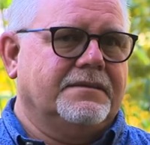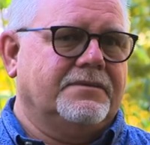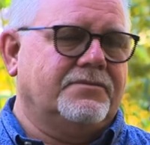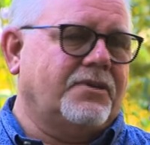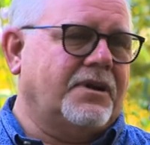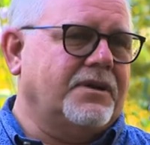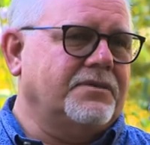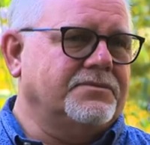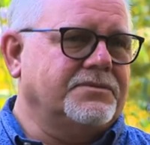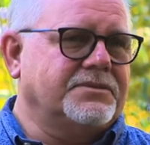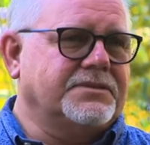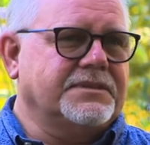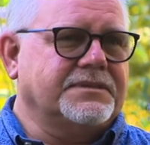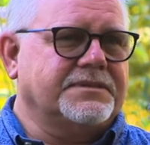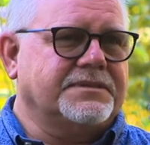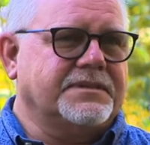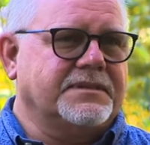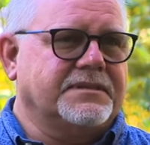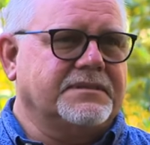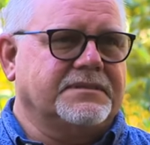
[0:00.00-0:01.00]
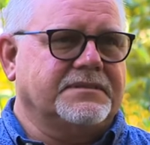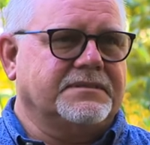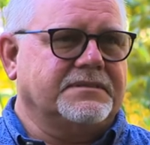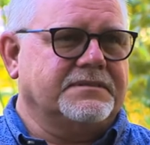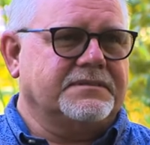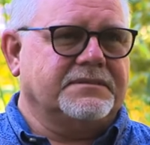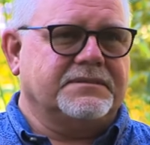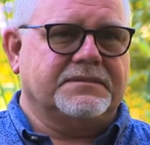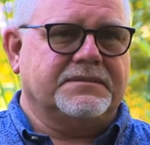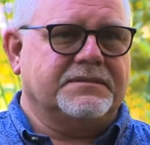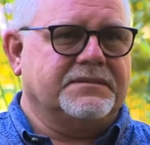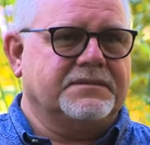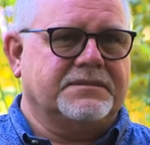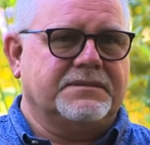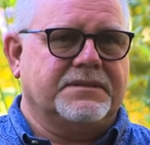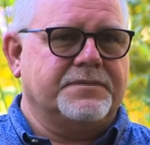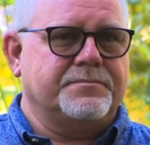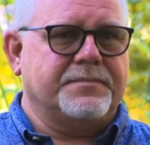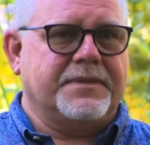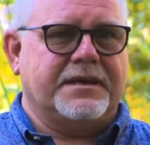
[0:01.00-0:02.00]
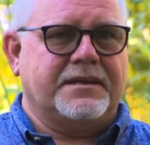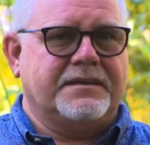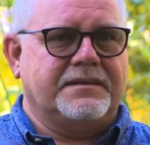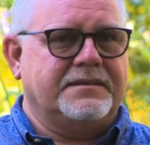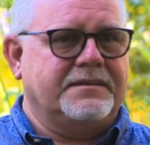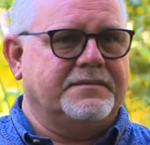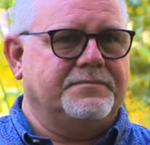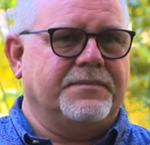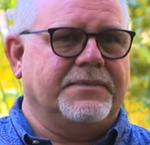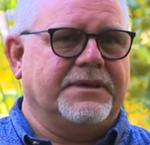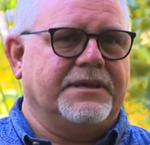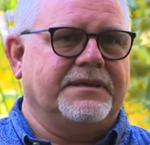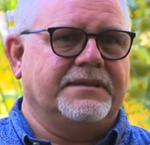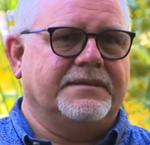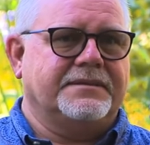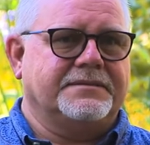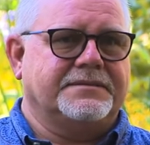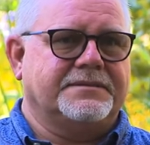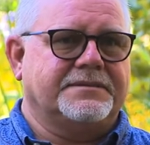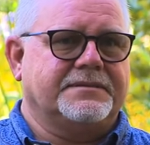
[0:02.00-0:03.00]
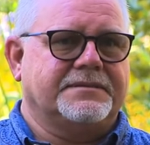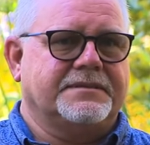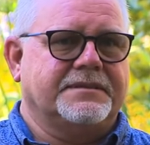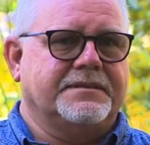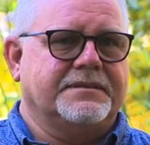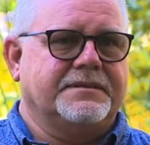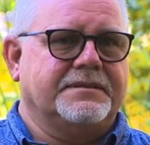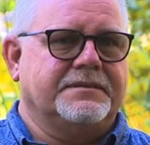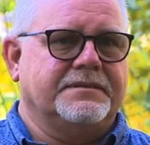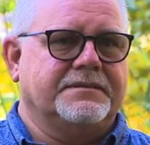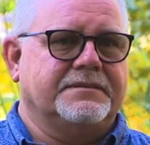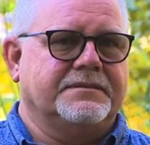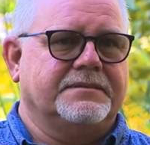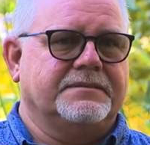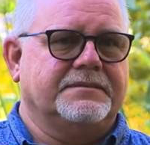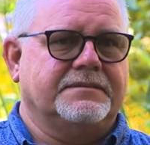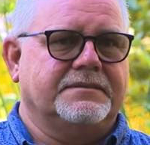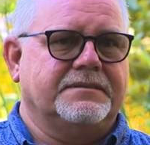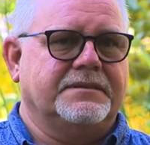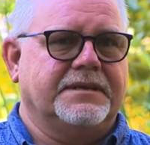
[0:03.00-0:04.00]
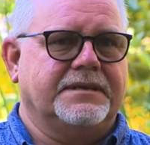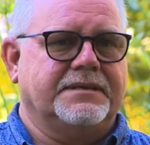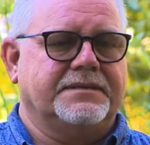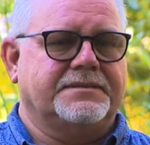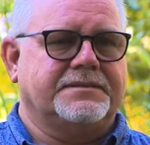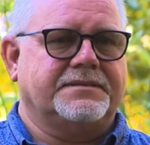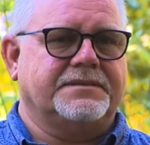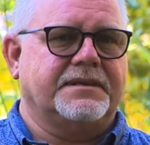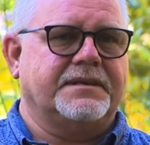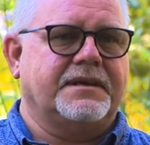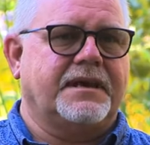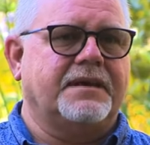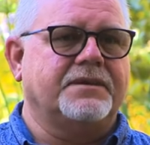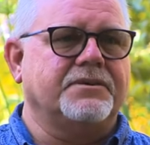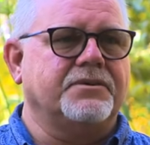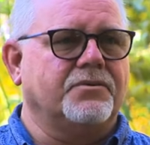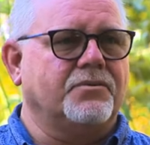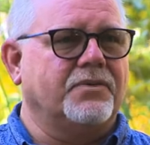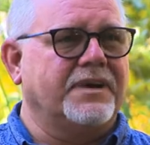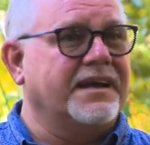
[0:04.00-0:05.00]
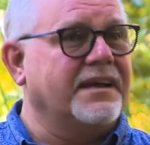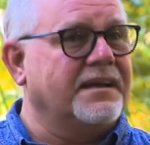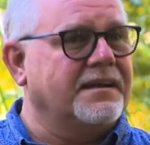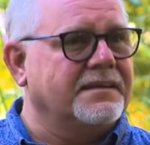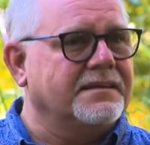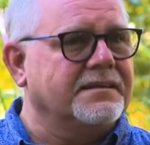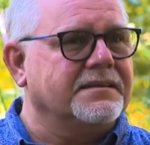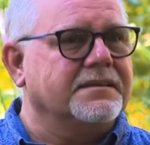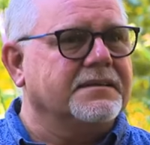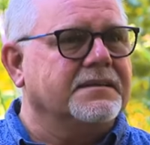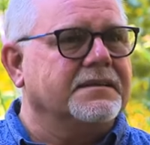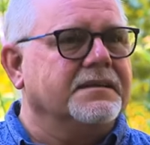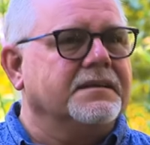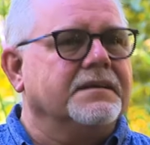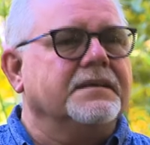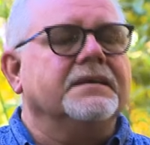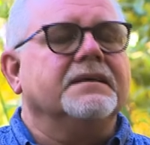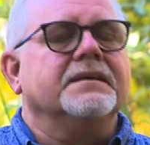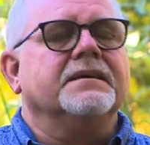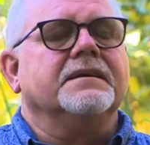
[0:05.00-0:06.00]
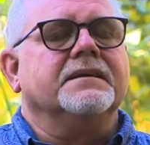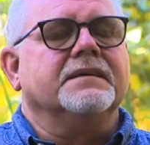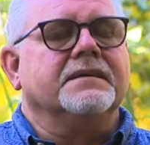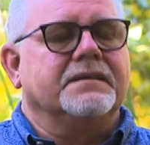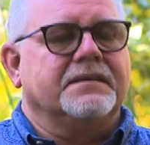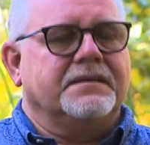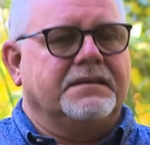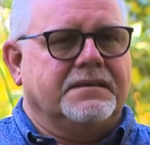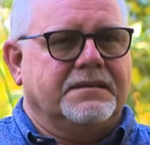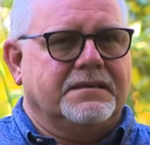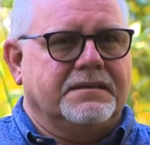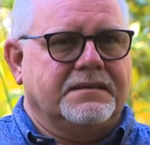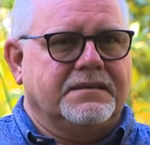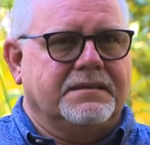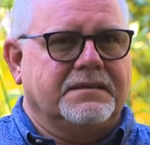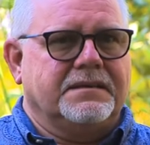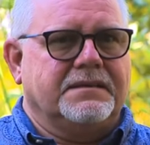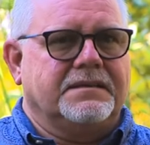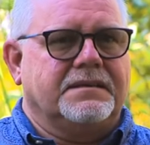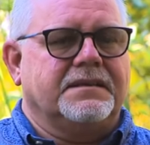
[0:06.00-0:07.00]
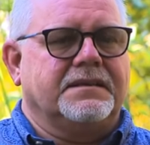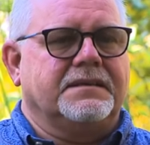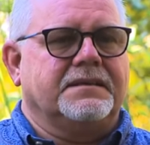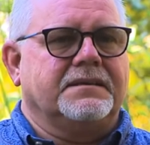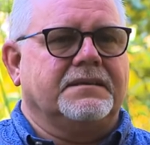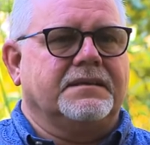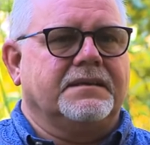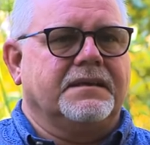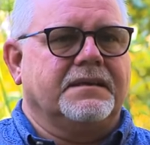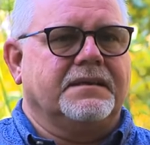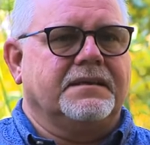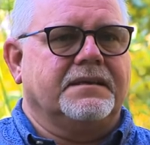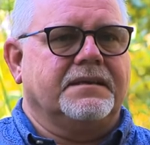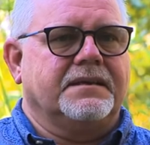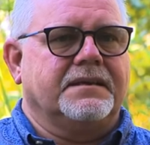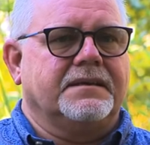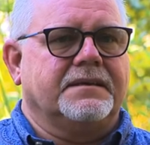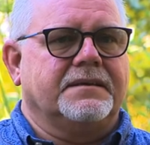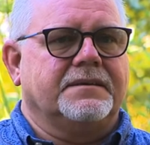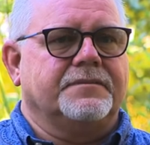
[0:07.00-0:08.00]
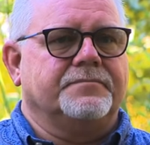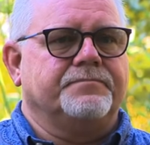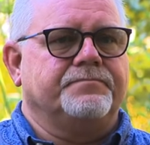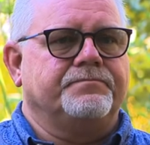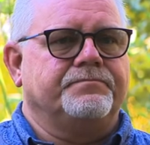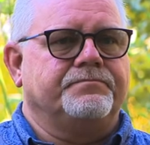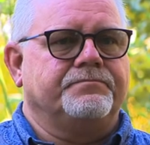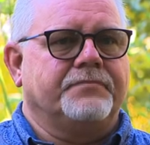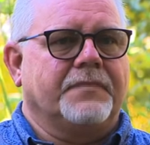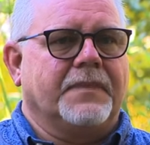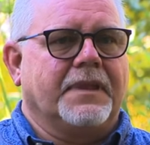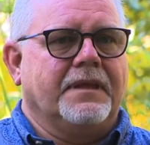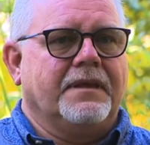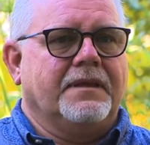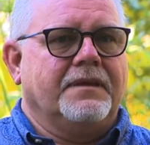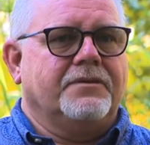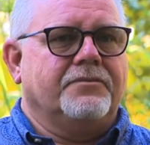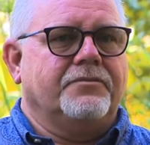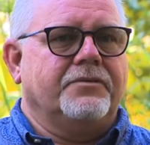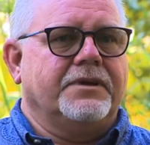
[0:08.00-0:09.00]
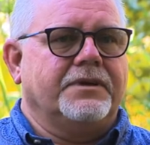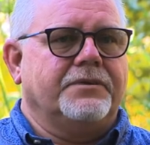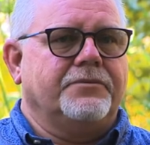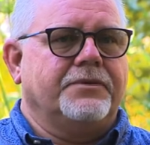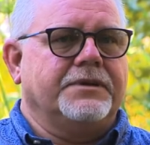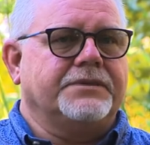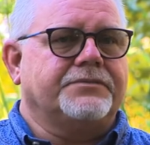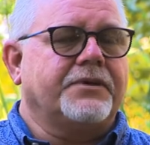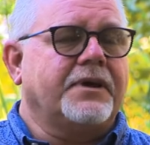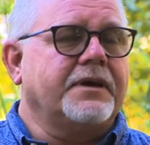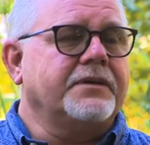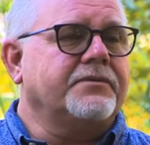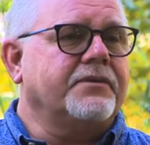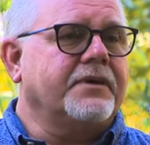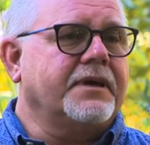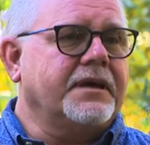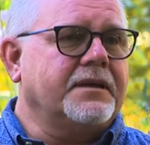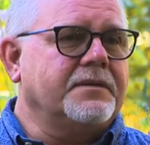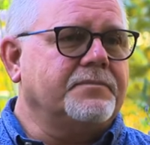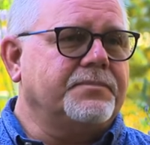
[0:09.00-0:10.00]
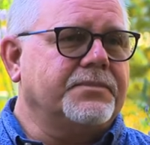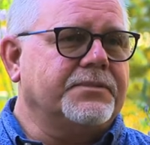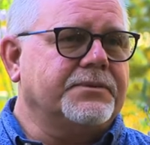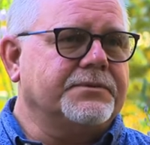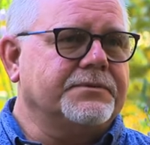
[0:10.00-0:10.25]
trousers, and the man needs underwear and thing. And we try to help